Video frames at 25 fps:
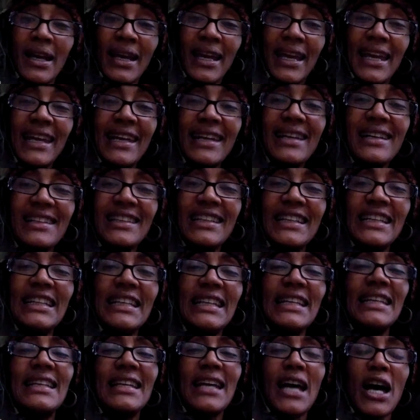eat clean,
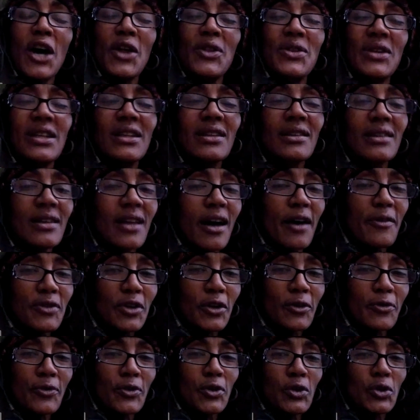eat healthy, love
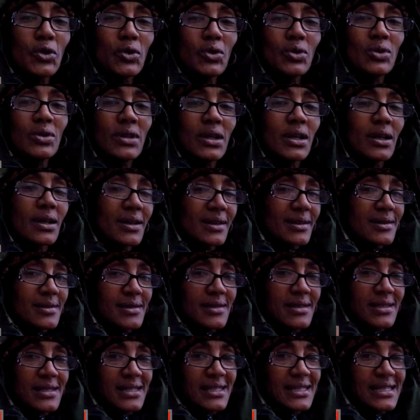your food,
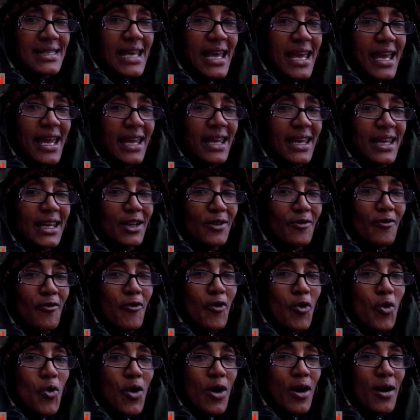stay
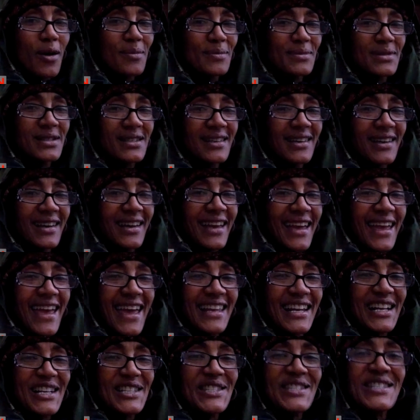informed,
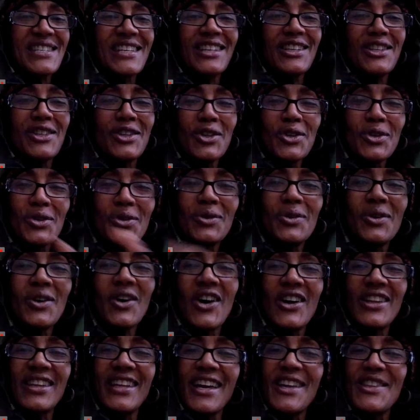and I'll see you
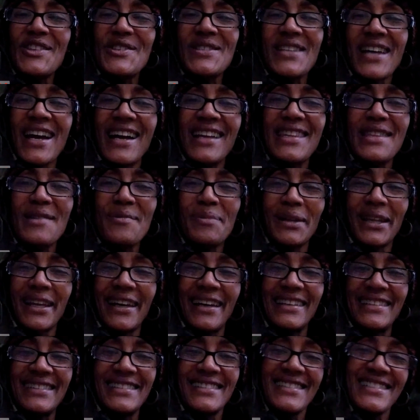on the other side of the
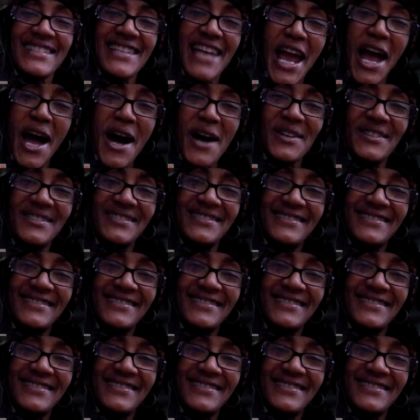plate. Ciao.